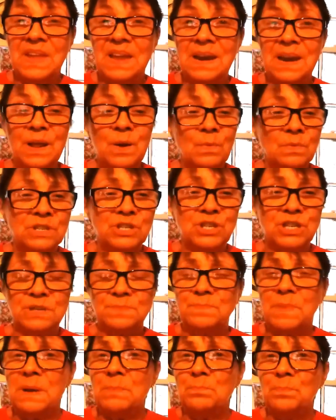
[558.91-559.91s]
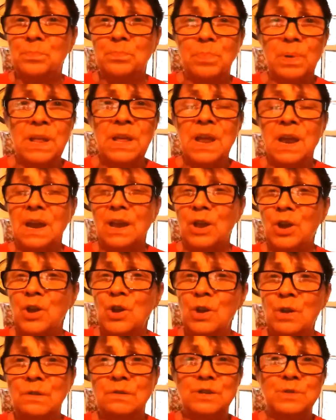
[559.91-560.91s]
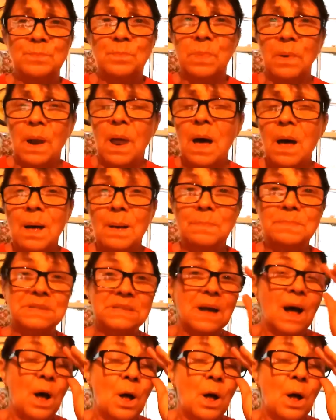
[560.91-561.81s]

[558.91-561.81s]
and it was just been big, huge blobs